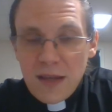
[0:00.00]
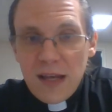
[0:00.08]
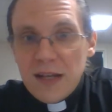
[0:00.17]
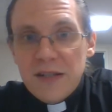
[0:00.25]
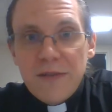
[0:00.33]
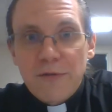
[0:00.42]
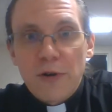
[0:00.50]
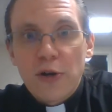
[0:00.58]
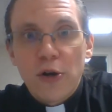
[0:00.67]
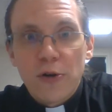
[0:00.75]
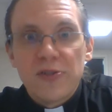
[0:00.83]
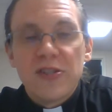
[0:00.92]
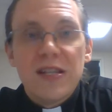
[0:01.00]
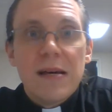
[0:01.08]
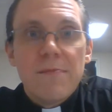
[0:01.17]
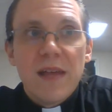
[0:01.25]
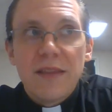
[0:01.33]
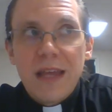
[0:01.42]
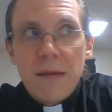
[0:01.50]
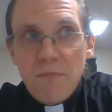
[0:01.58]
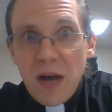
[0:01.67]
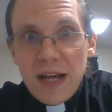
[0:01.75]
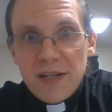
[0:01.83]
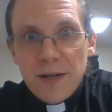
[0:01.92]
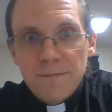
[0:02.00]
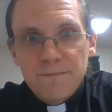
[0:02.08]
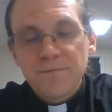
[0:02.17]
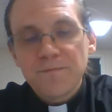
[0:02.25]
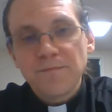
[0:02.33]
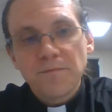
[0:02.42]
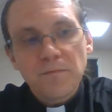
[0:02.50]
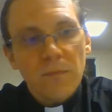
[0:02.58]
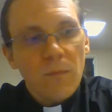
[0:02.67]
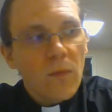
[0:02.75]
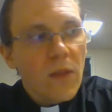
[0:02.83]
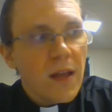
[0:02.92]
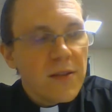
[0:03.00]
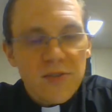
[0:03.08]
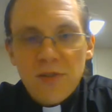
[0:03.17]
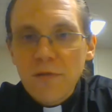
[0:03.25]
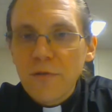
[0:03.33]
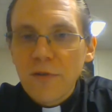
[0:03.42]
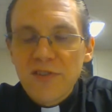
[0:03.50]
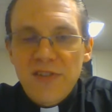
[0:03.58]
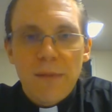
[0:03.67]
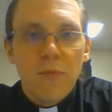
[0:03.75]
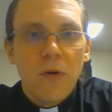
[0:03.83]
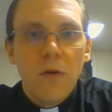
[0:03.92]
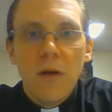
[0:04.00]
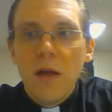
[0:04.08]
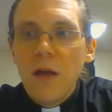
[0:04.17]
it had never occurred to them that they might. And so, for example,